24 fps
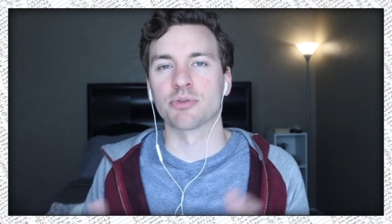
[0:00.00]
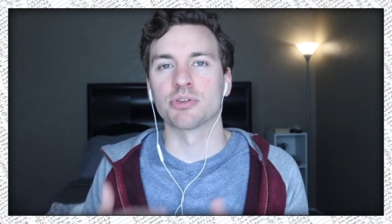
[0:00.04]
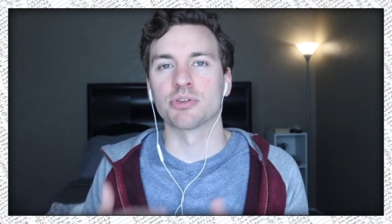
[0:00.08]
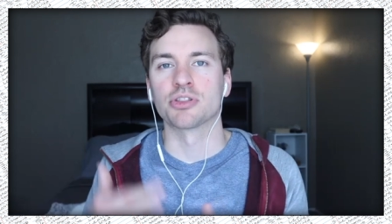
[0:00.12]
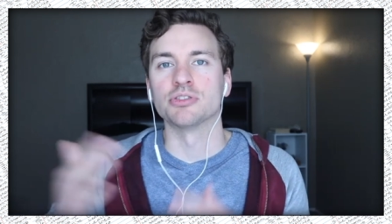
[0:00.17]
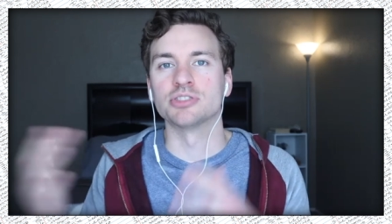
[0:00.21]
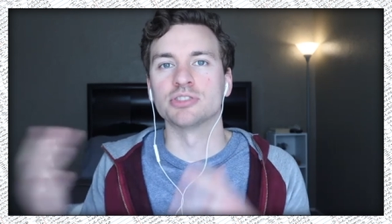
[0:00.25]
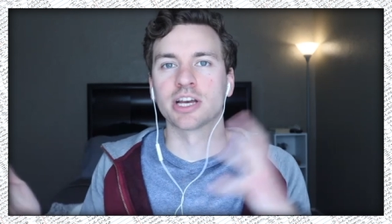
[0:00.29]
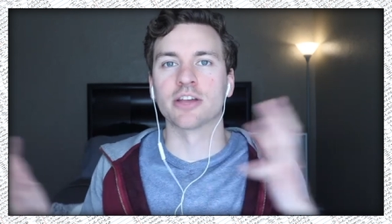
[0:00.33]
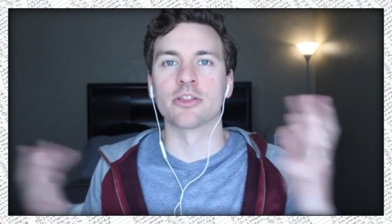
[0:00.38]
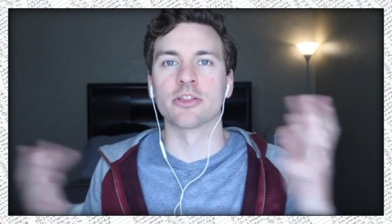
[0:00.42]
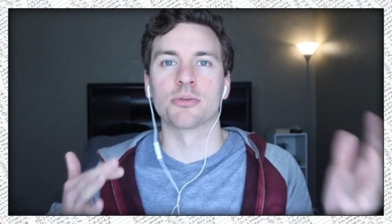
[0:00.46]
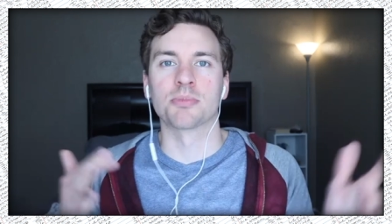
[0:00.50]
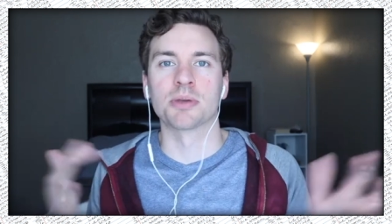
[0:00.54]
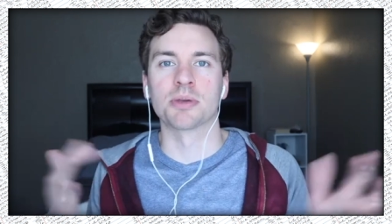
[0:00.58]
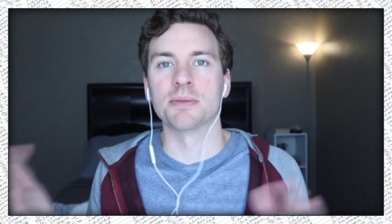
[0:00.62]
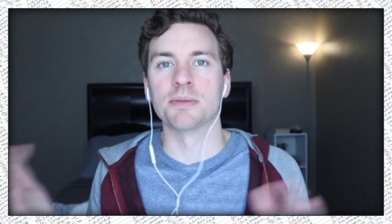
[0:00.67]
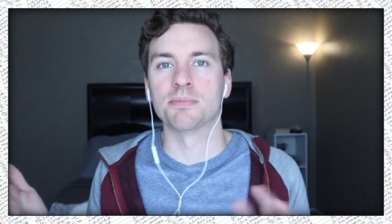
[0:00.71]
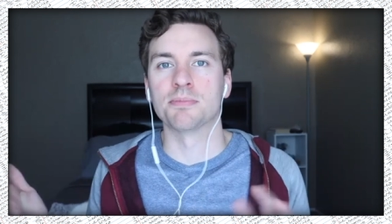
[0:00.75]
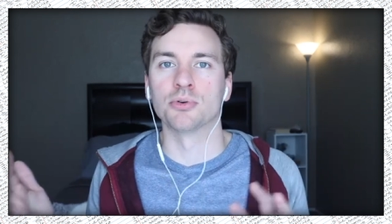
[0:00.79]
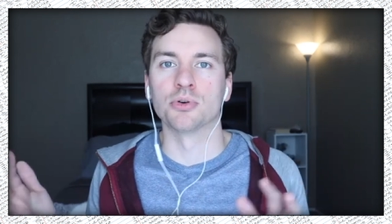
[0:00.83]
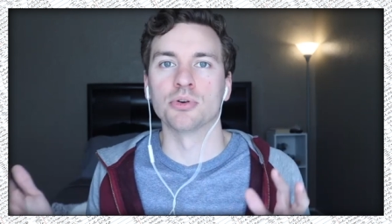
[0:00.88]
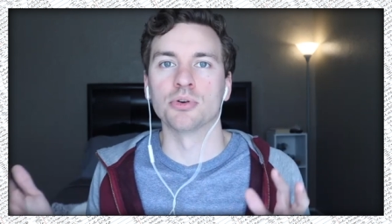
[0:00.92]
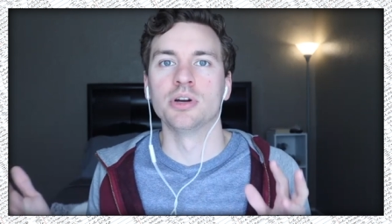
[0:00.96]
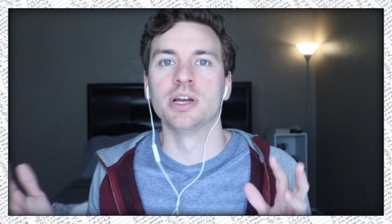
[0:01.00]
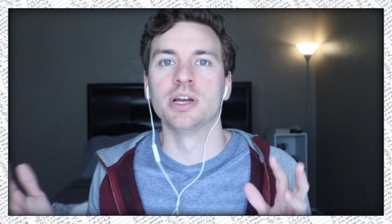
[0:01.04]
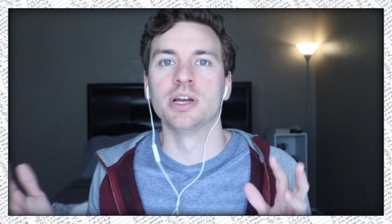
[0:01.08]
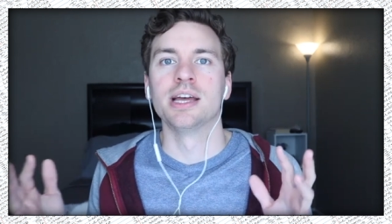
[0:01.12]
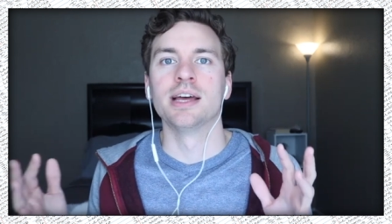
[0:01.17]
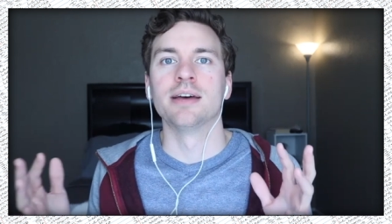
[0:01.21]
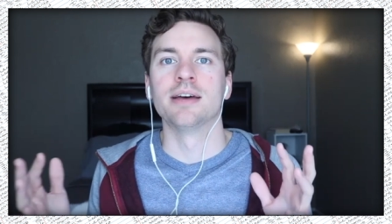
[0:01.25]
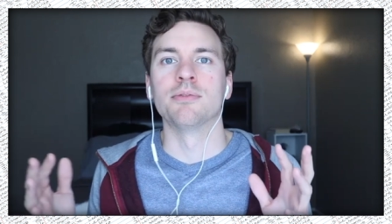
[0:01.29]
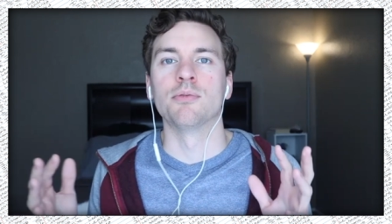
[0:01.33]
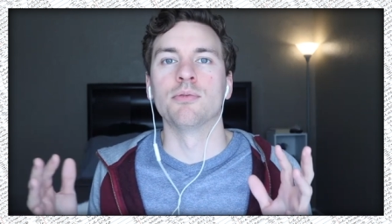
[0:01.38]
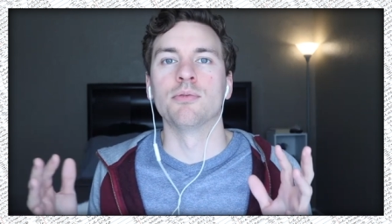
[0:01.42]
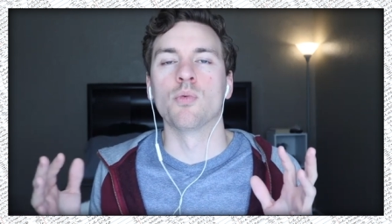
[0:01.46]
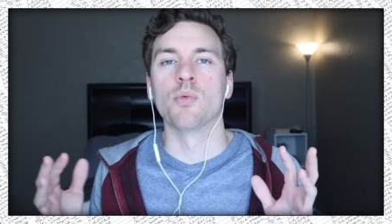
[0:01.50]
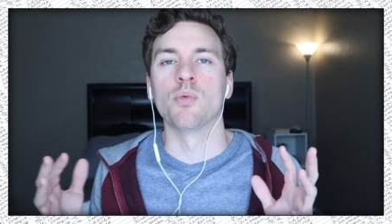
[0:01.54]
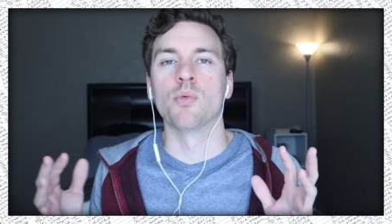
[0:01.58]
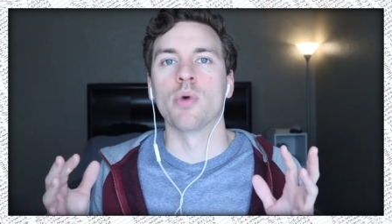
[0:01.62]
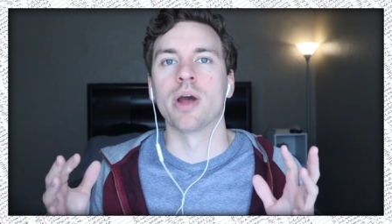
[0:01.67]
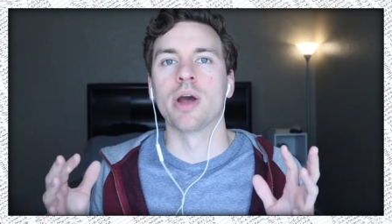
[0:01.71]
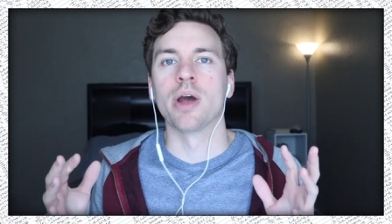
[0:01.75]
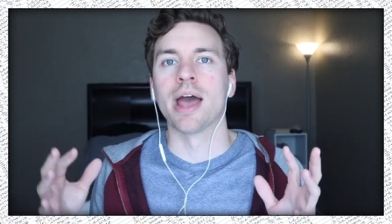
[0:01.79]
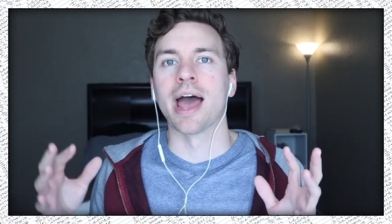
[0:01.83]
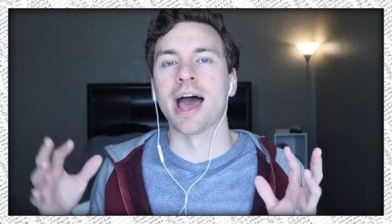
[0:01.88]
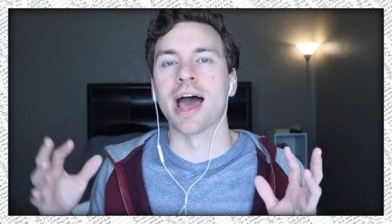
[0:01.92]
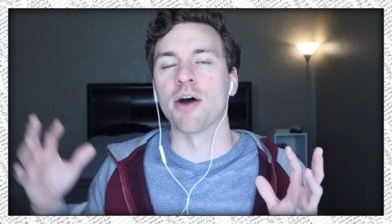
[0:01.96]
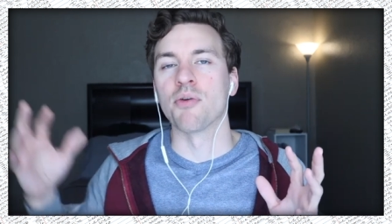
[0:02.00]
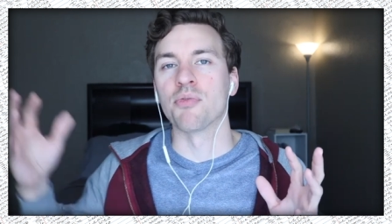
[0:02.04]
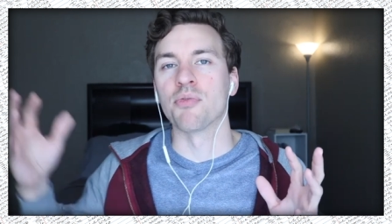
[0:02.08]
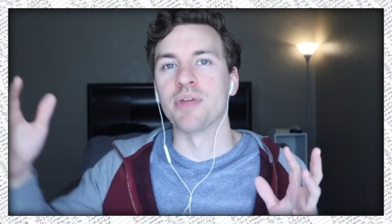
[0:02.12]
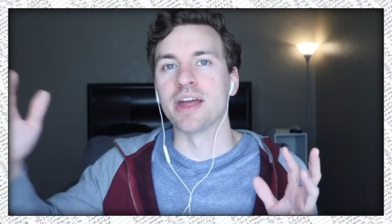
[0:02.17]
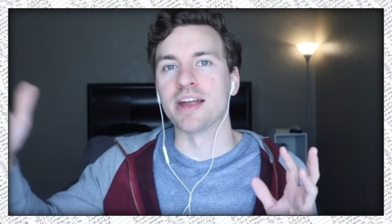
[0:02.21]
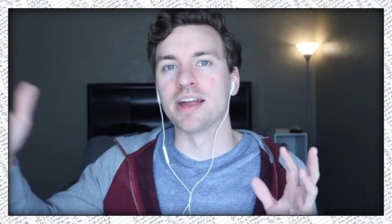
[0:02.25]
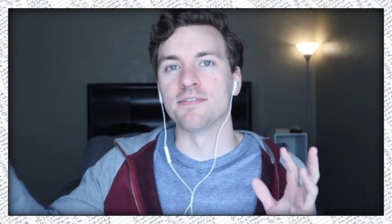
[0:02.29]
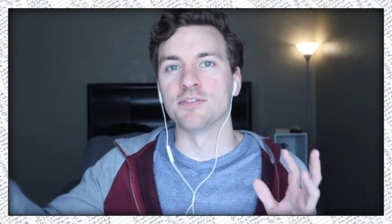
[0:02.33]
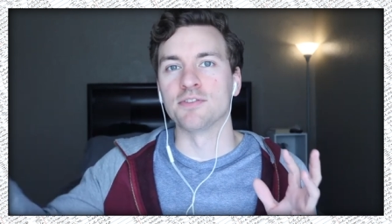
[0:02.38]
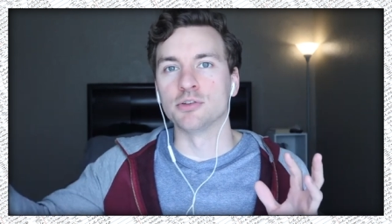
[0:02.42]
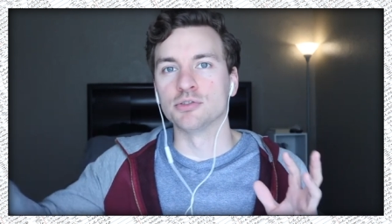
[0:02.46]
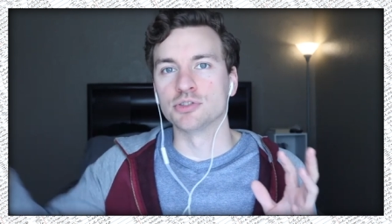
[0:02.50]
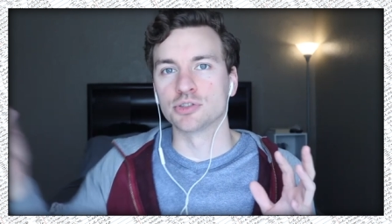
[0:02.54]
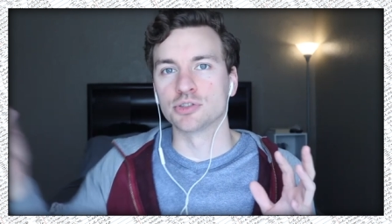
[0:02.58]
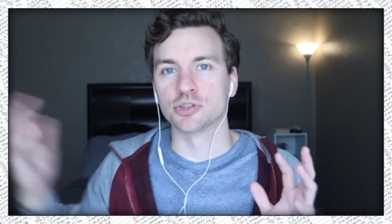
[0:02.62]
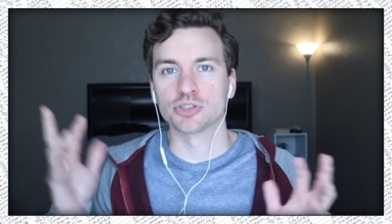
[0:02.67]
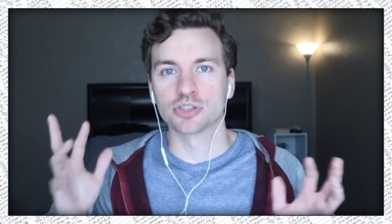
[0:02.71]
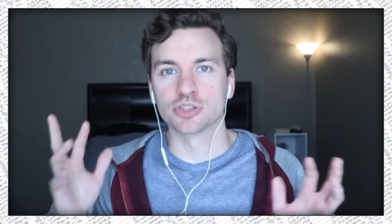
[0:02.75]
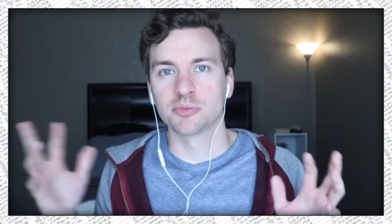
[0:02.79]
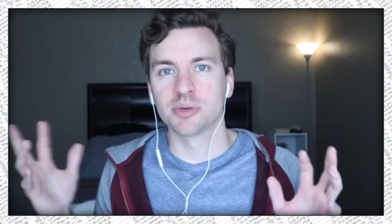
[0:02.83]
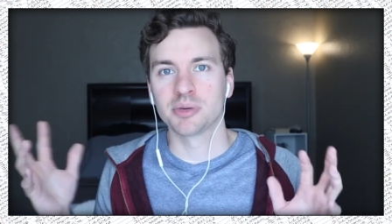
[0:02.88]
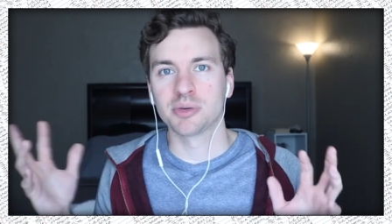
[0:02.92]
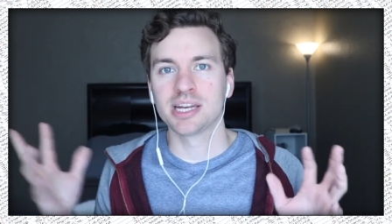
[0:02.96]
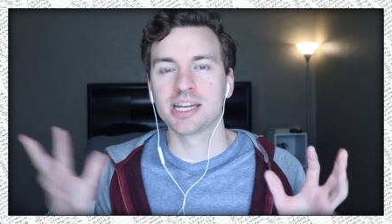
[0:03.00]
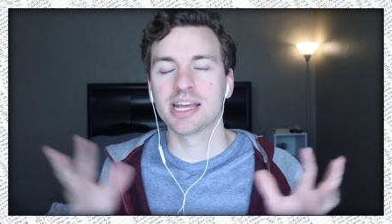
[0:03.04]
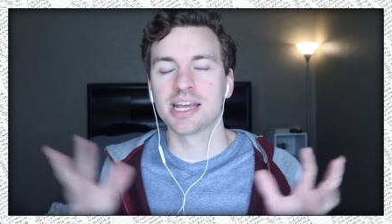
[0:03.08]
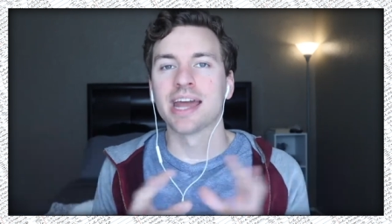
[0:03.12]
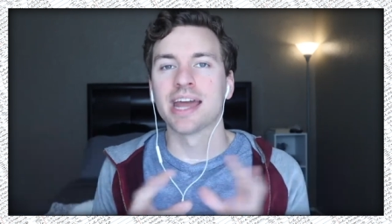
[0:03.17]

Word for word: those other people, how they view social media